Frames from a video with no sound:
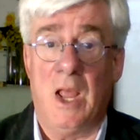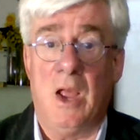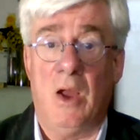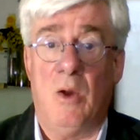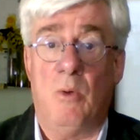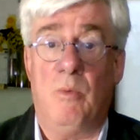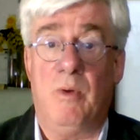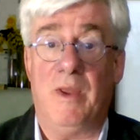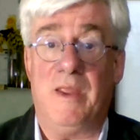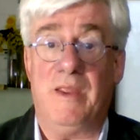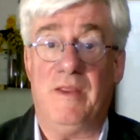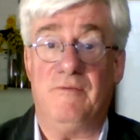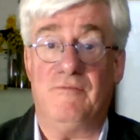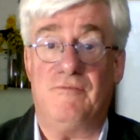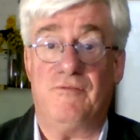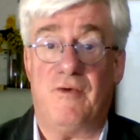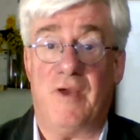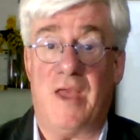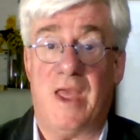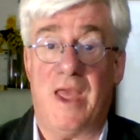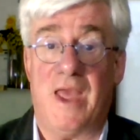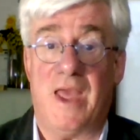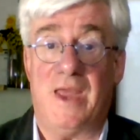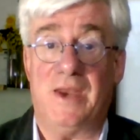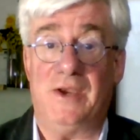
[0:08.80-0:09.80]
We've
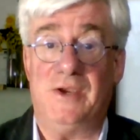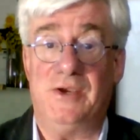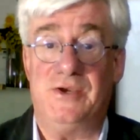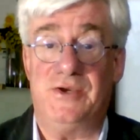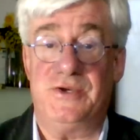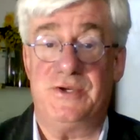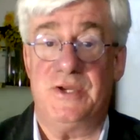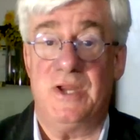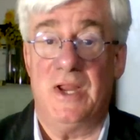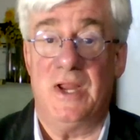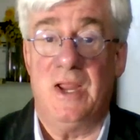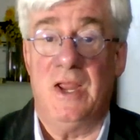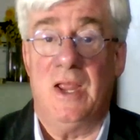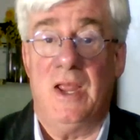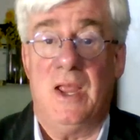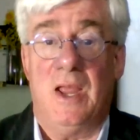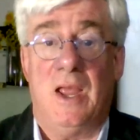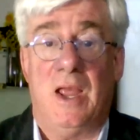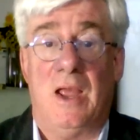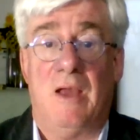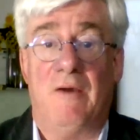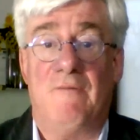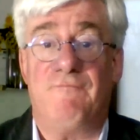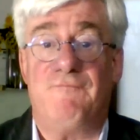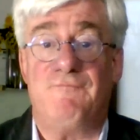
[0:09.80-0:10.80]
had
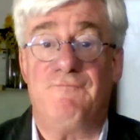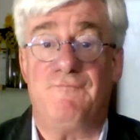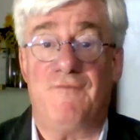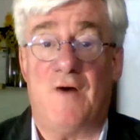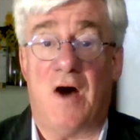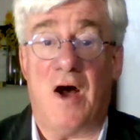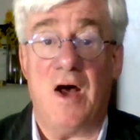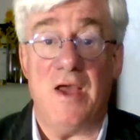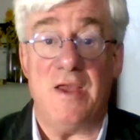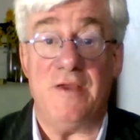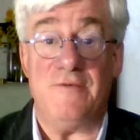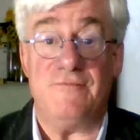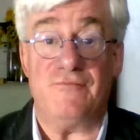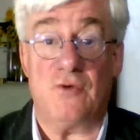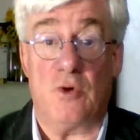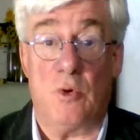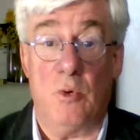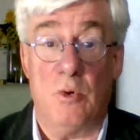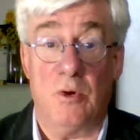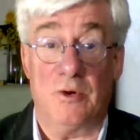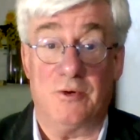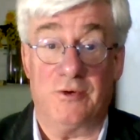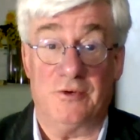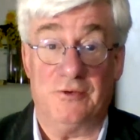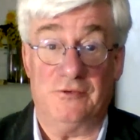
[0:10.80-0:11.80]
5
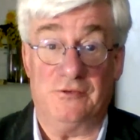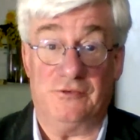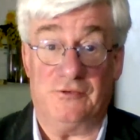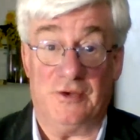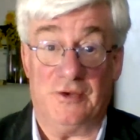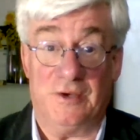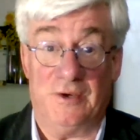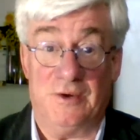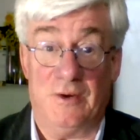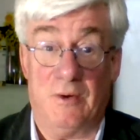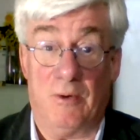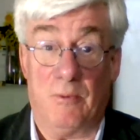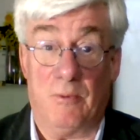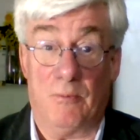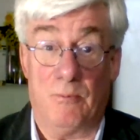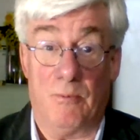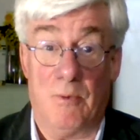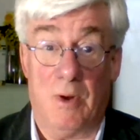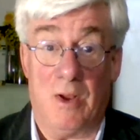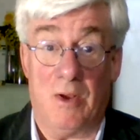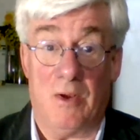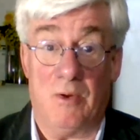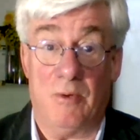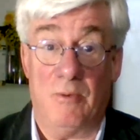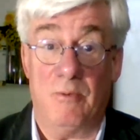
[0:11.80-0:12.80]
quarters in a
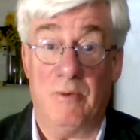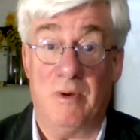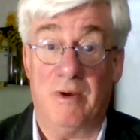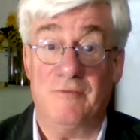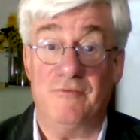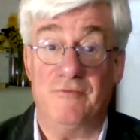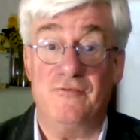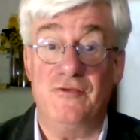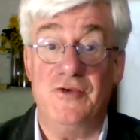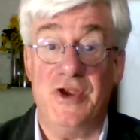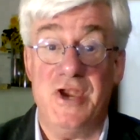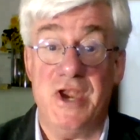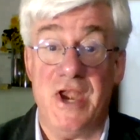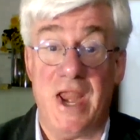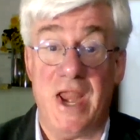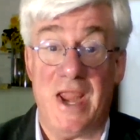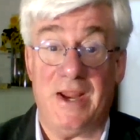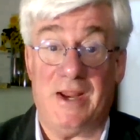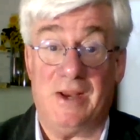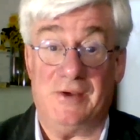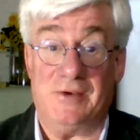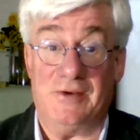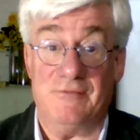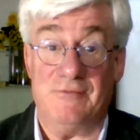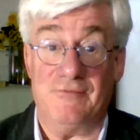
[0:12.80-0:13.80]
row of
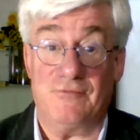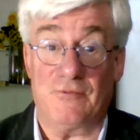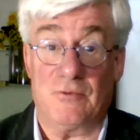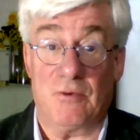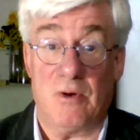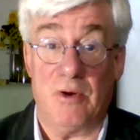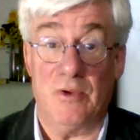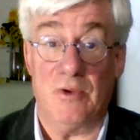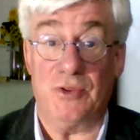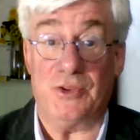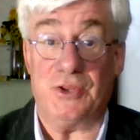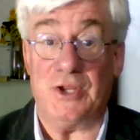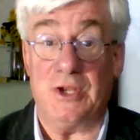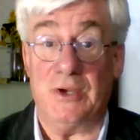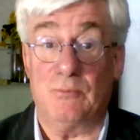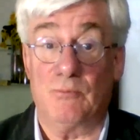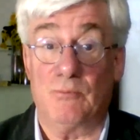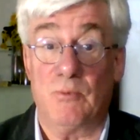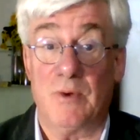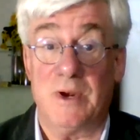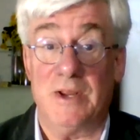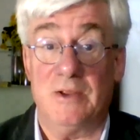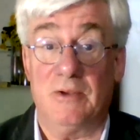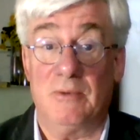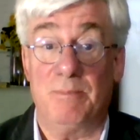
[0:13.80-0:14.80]
negative growth in
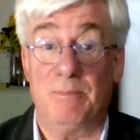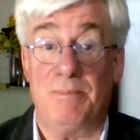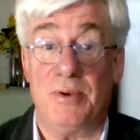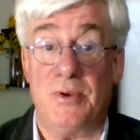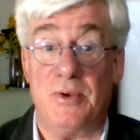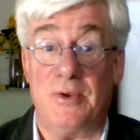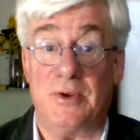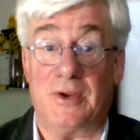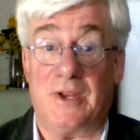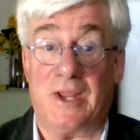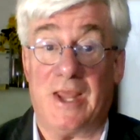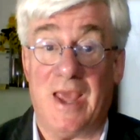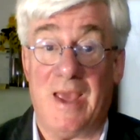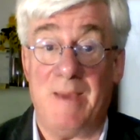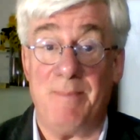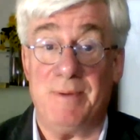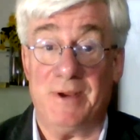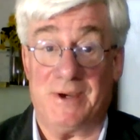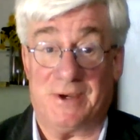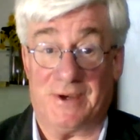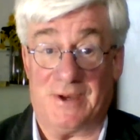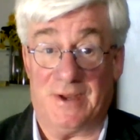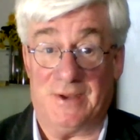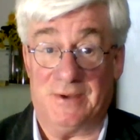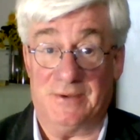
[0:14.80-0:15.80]
real per
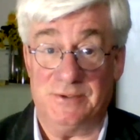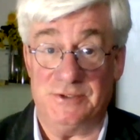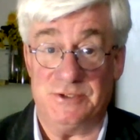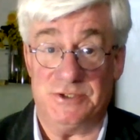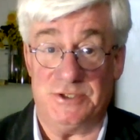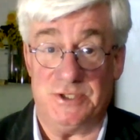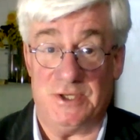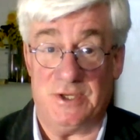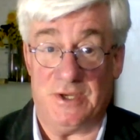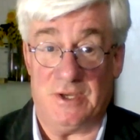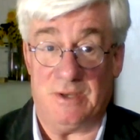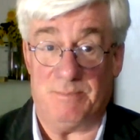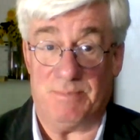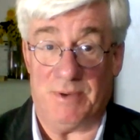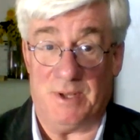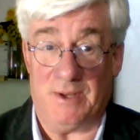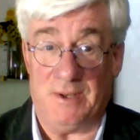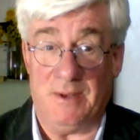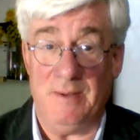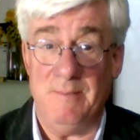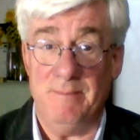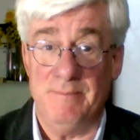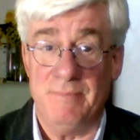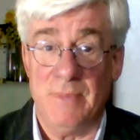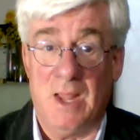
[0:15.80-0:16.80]
capita
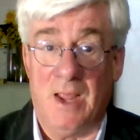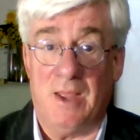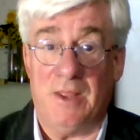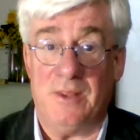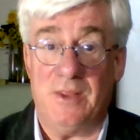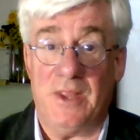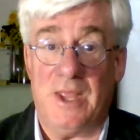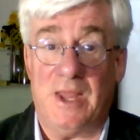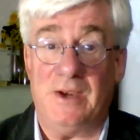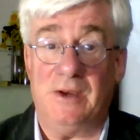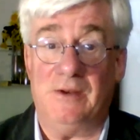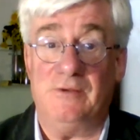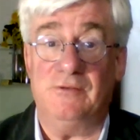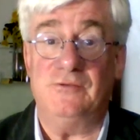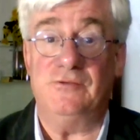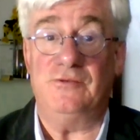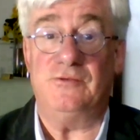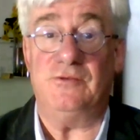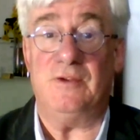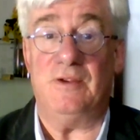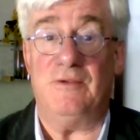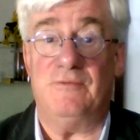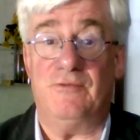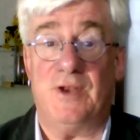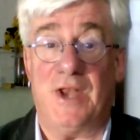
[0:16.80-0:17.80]
GDP. That is,
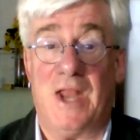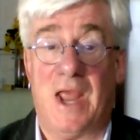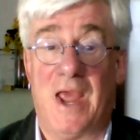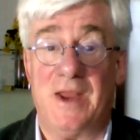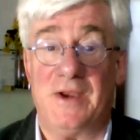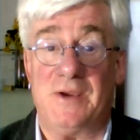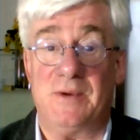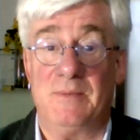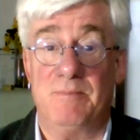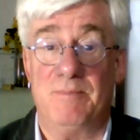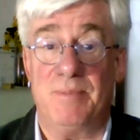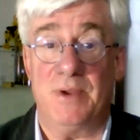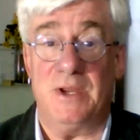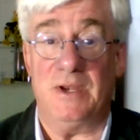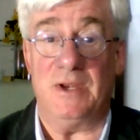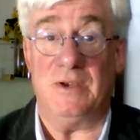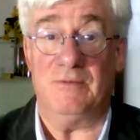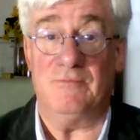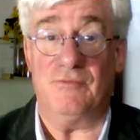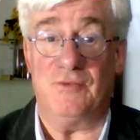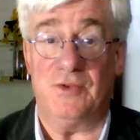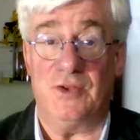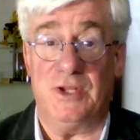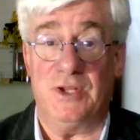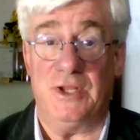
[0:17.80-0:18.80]
if it hadn't been
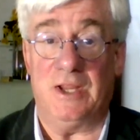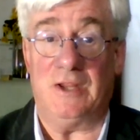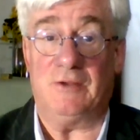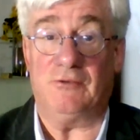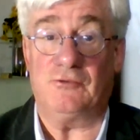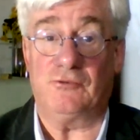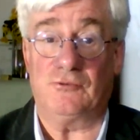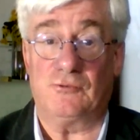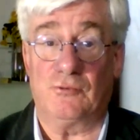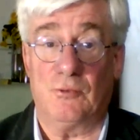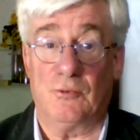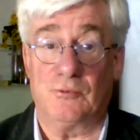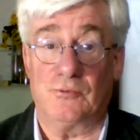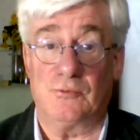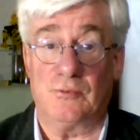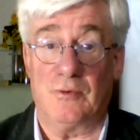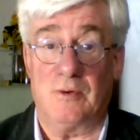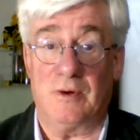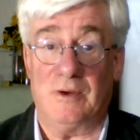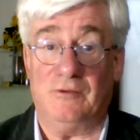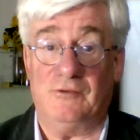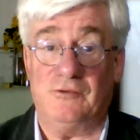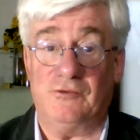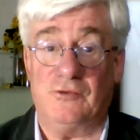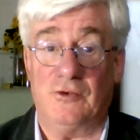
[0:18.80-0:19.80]
for the
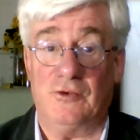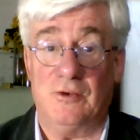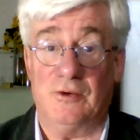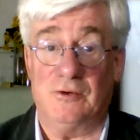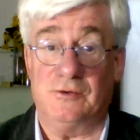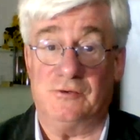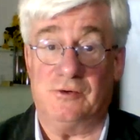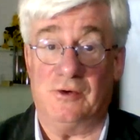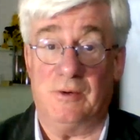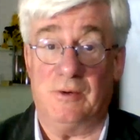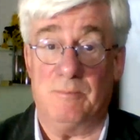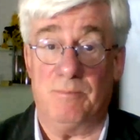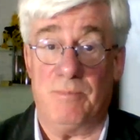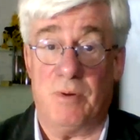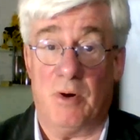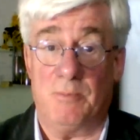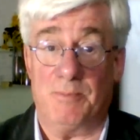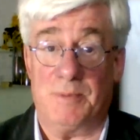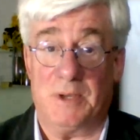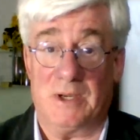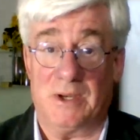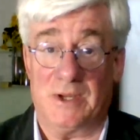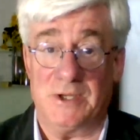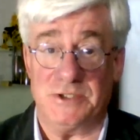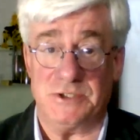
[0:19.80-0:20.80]
extraordinary surge in
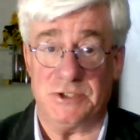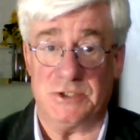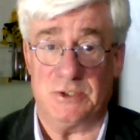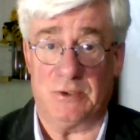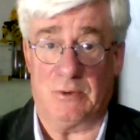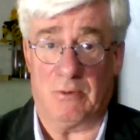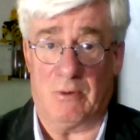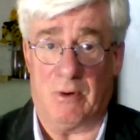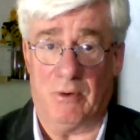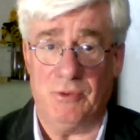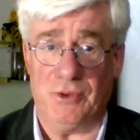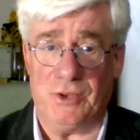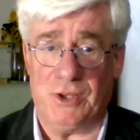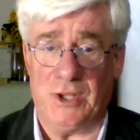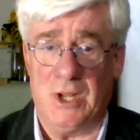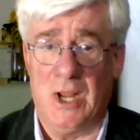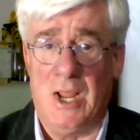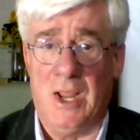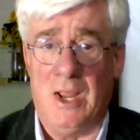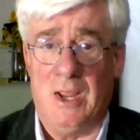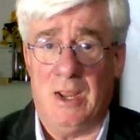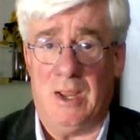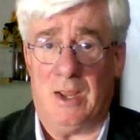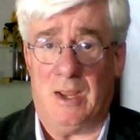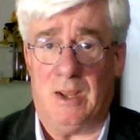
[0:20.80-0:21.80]
population growth,
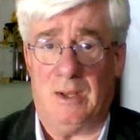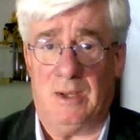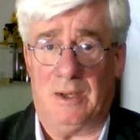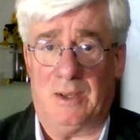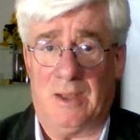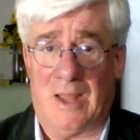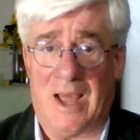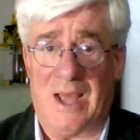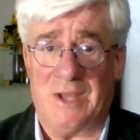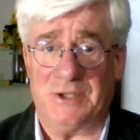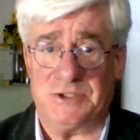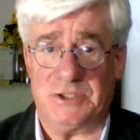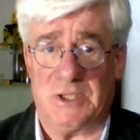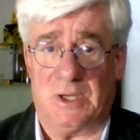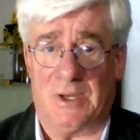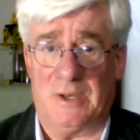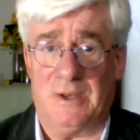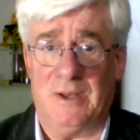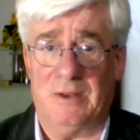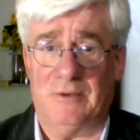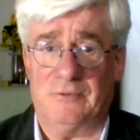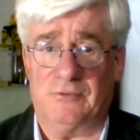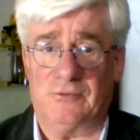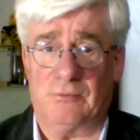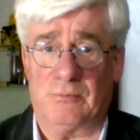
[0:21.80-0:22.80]

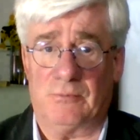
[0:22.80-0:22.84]
largely as a